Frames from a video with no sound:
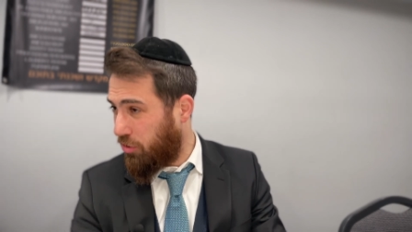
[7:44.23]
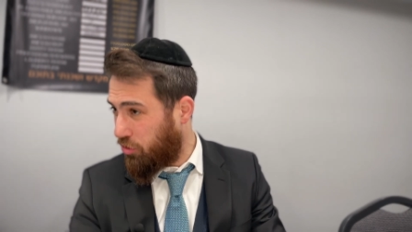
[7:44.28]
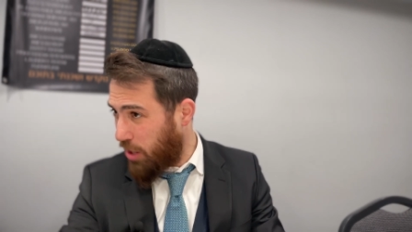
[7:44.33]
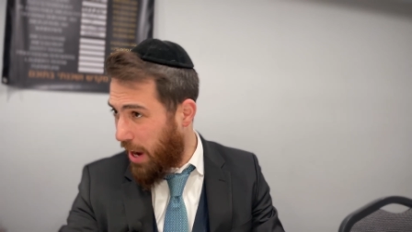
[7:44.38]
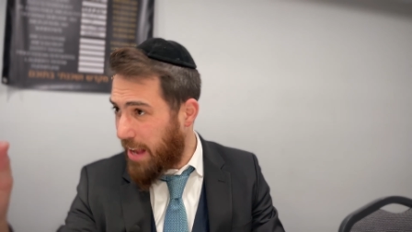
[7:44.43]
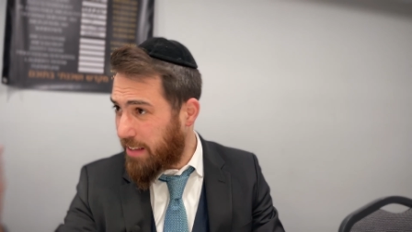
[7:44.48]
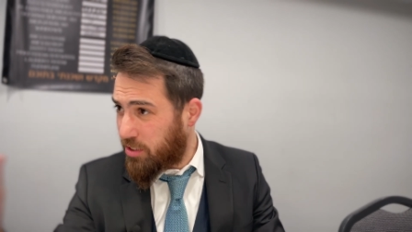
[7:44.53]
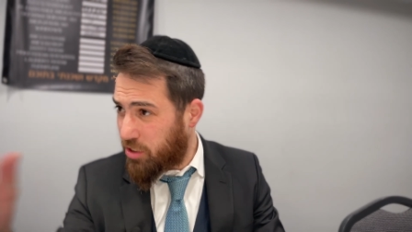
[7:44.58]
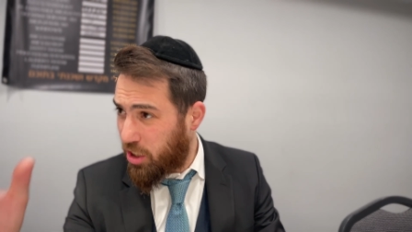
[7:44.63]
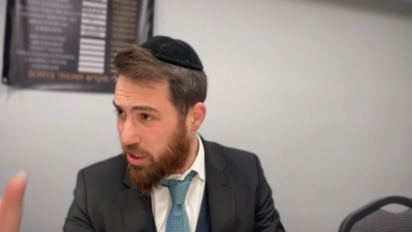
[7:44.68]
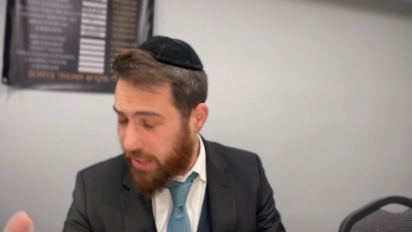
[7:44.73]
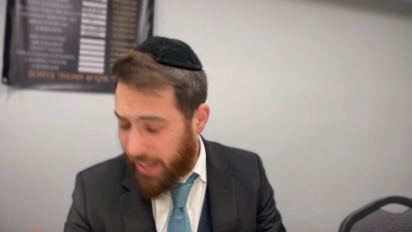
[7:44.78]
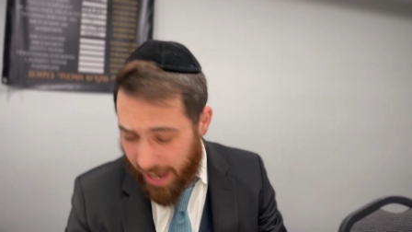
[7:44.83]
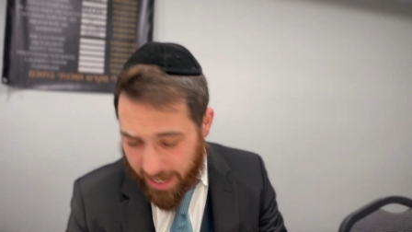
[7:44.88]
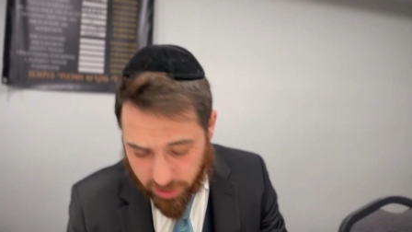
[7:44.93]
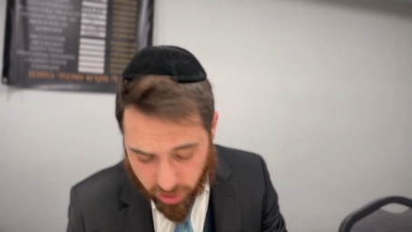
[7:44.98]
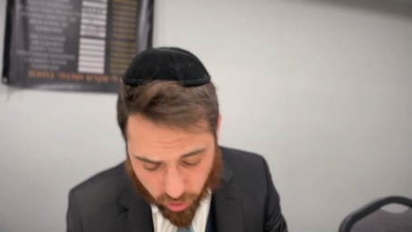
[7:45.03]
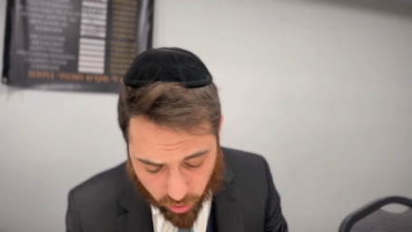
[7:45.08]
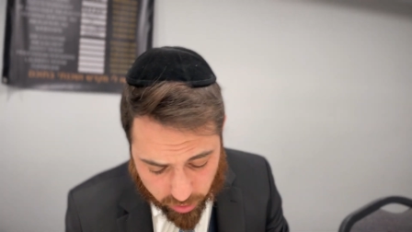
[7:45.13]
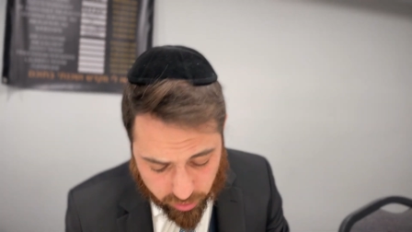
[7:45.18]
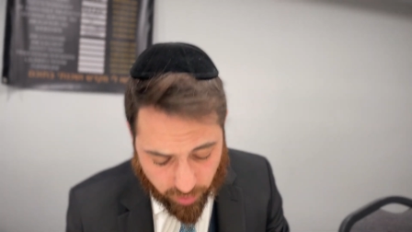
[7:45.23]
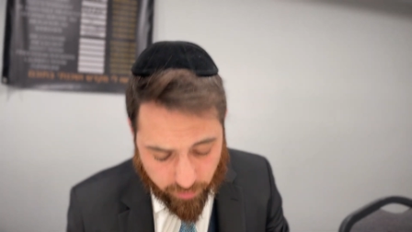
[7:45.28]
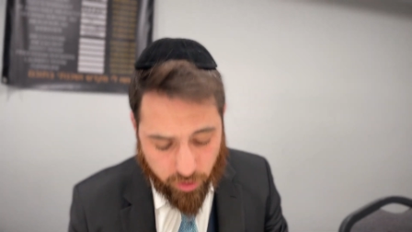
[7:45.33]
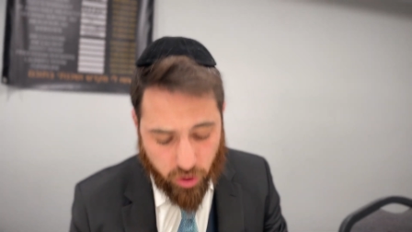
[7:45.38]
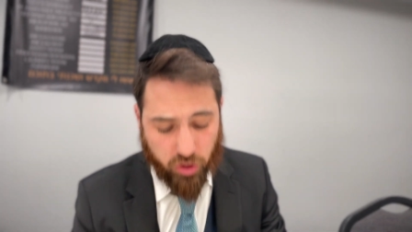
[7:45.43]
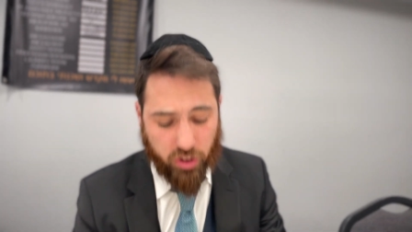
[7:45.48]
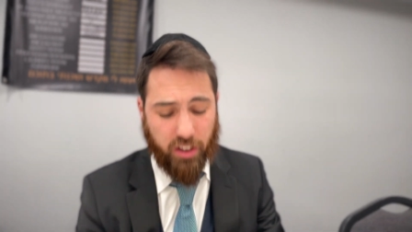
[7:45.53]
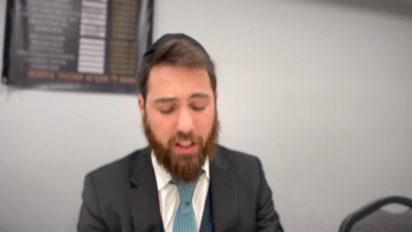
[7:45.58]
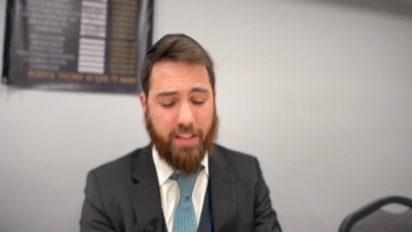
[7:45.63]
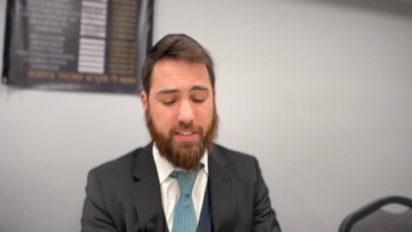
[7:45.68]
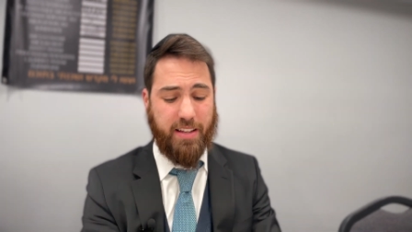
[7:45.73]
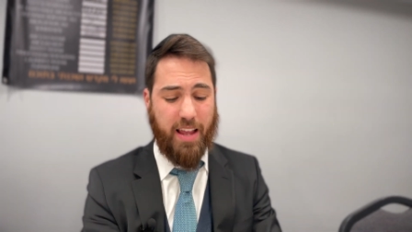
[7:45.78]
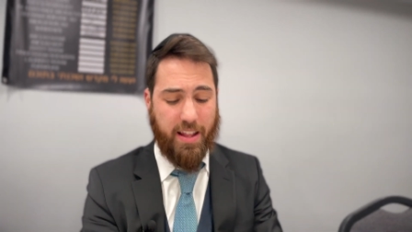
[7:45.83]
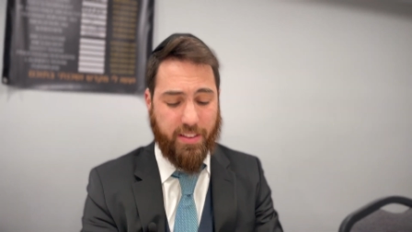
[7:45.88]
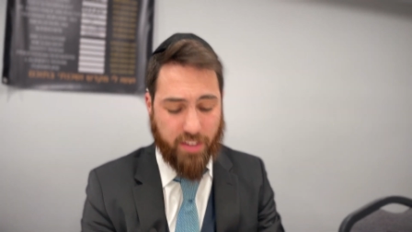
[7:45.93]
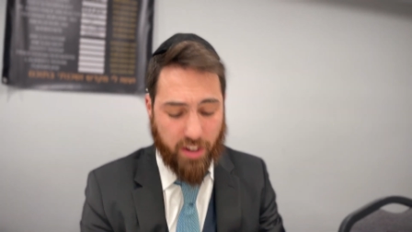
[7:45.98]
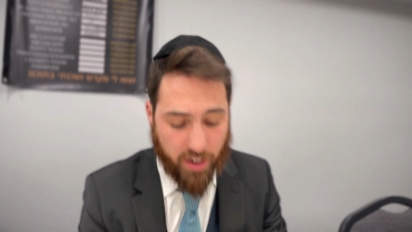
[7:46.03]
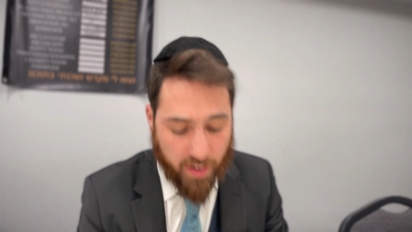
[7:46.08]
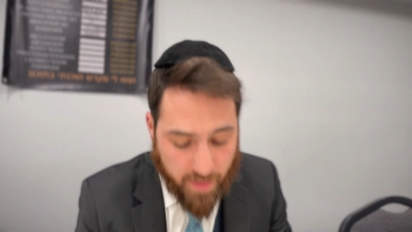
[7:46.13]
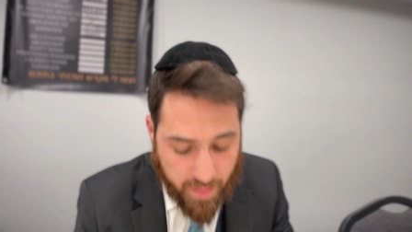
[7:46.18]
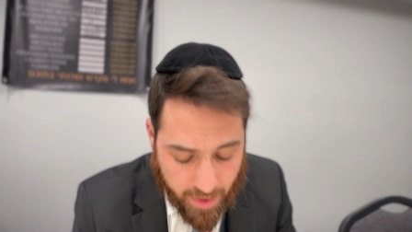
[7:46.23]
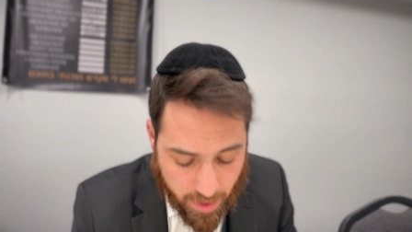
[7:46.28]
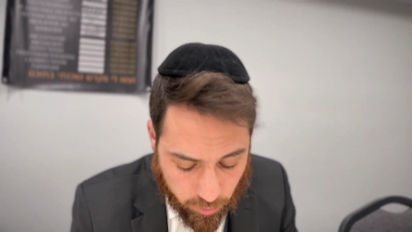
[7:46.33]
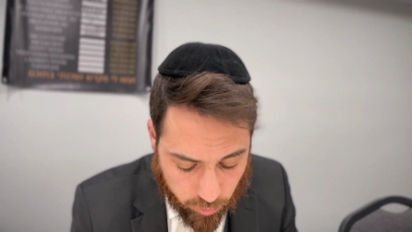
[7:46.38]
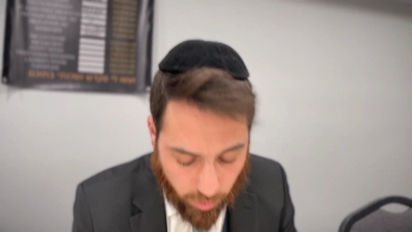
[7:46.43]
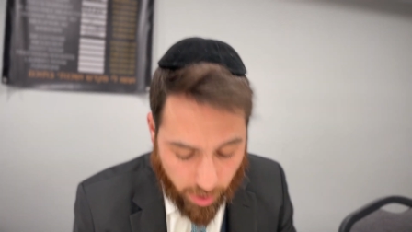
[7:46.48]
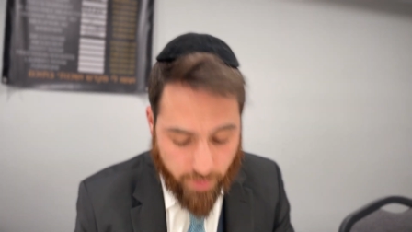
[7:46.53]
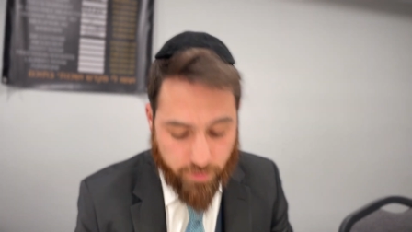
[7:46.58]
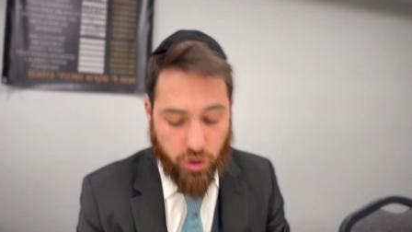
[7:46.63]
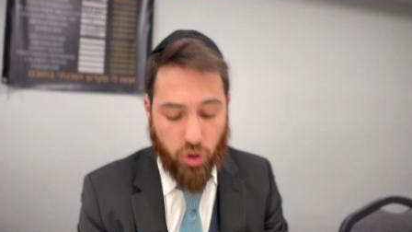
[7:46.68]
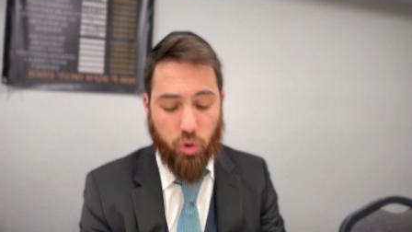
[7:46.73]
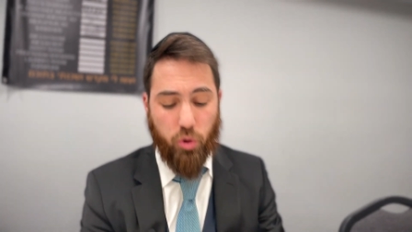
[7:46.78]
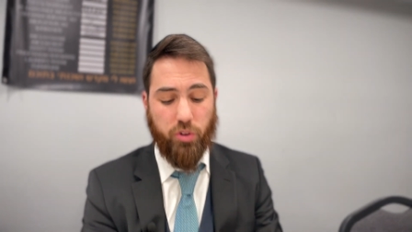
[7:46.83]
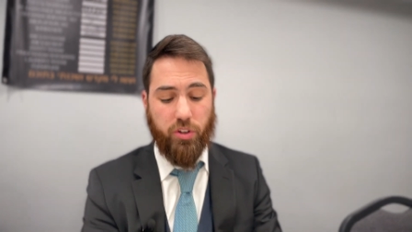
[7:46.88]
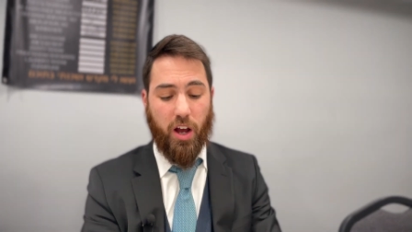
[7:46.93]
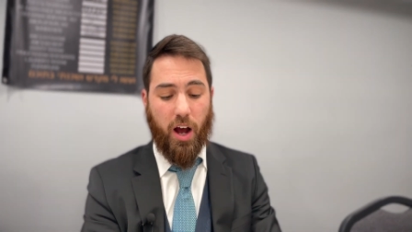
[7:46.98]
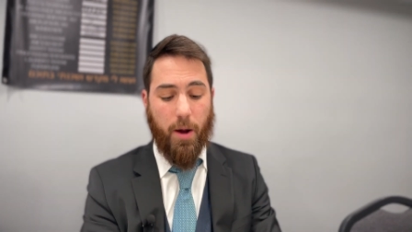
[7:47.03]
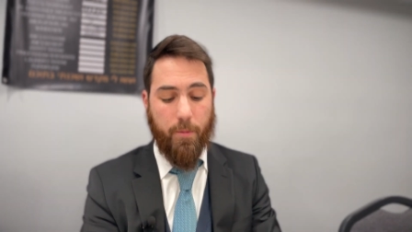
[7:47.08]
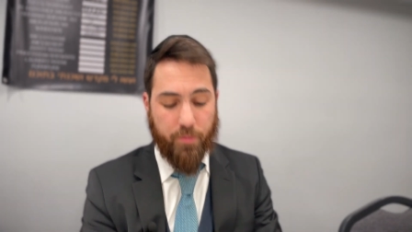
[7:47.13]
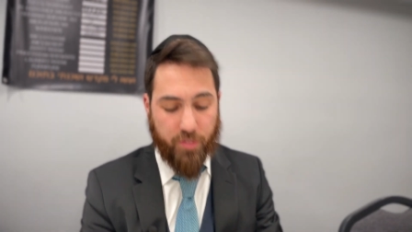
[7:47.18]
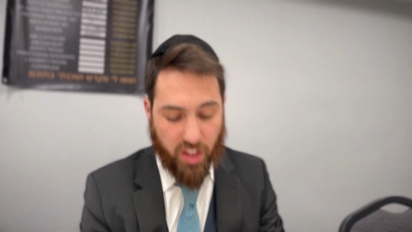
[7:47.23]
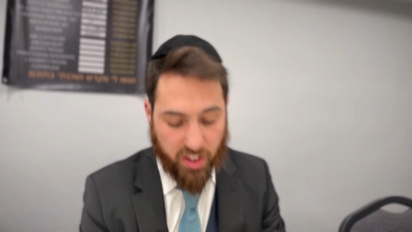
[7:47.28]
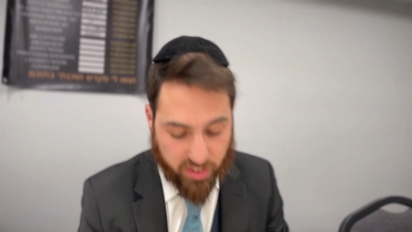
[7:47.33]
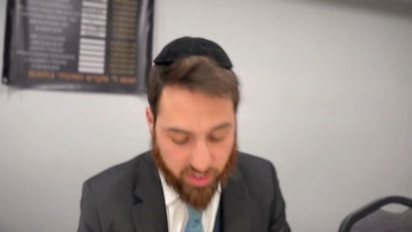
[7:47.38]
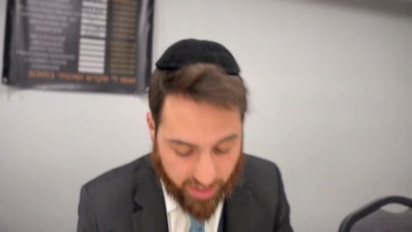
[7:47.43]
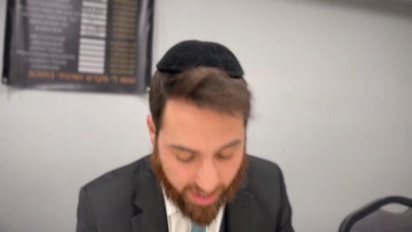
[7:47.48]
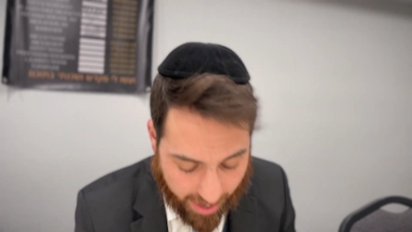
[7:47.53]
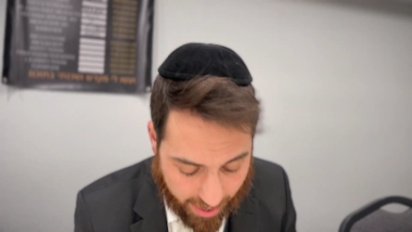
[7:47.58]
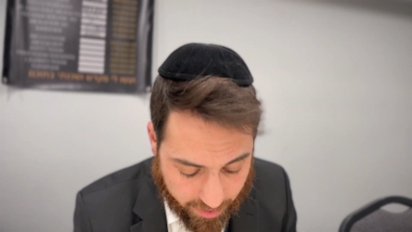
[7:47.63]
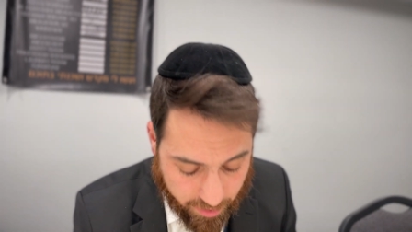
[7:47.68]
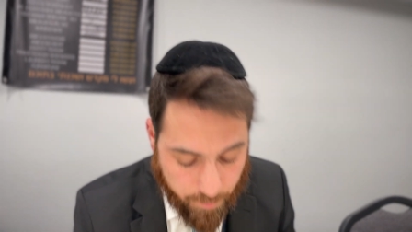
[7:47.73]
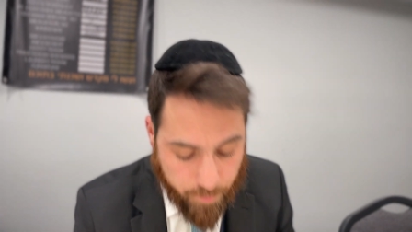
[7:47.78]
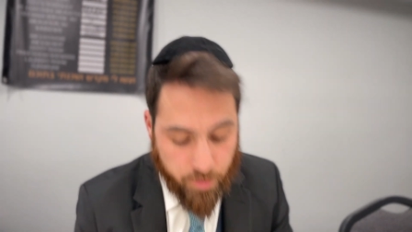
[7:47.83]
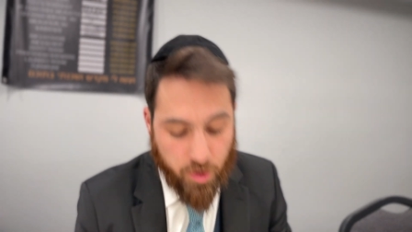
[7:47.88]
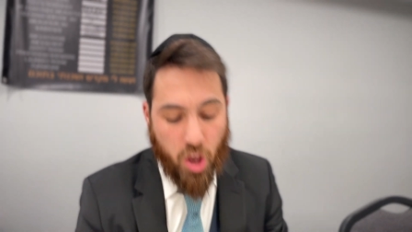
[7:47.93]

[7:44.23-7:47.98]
So you ask a good kasha according to Yehuda. Let's get there. Rebbe Yehuda, the Tanan.